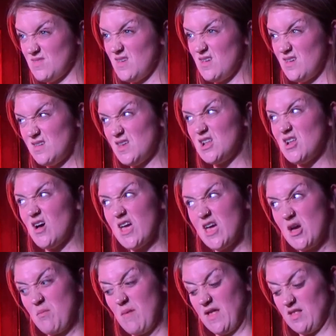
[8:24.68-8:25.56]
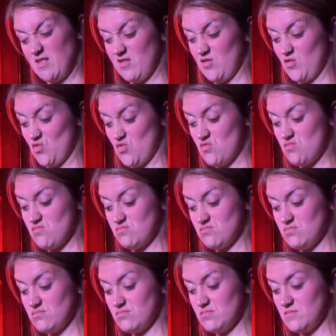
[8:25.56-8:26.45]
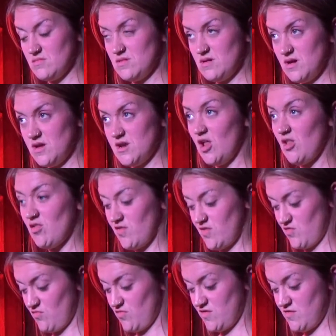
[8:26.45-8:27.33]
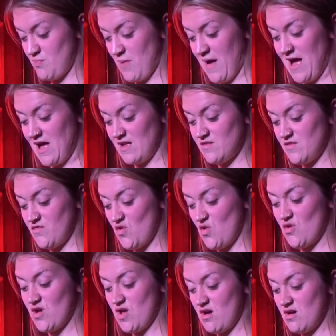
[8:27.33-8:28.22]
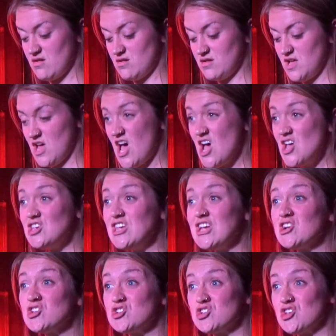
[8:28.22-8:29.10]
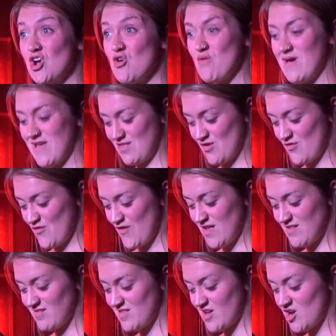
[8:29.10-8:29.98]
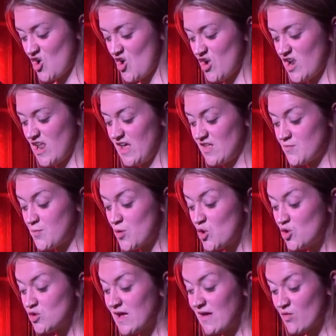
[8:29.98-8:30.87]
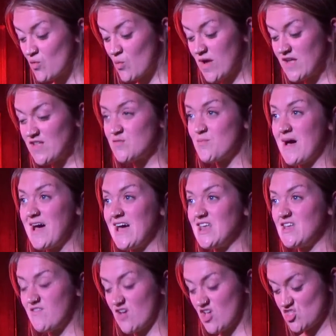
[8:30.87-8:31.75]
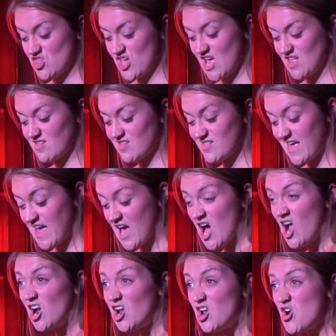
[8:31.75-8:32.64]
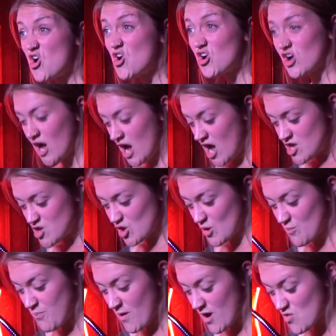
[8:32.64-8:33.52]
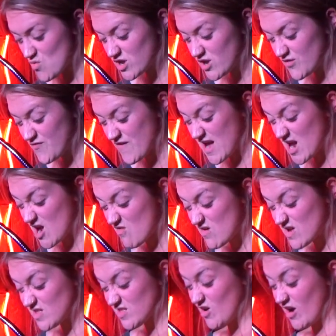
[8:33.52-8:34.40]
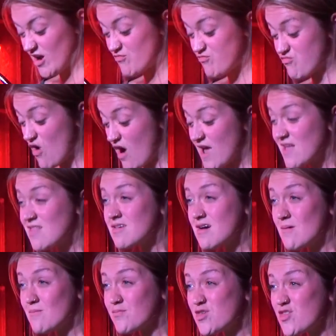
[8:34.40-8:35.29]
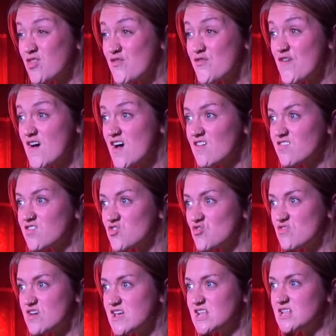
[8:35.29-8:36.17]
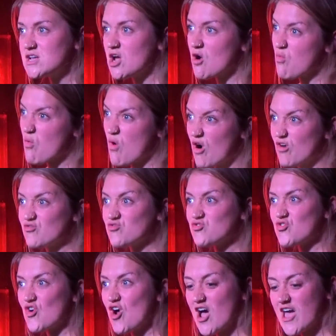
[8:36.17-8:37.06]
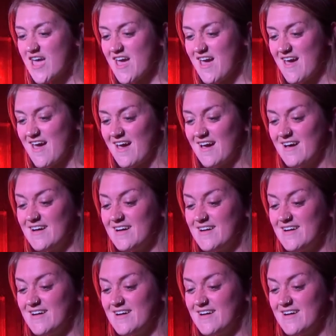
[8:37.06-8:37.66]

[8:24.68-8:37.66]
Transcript: She'd like a bed sore. An ulcerous badge of honour. She could show it to friends and colleagues, pull down the waistband of her jeans and say, look, you can poke your finger inside right up to the first joint. Go on, try it.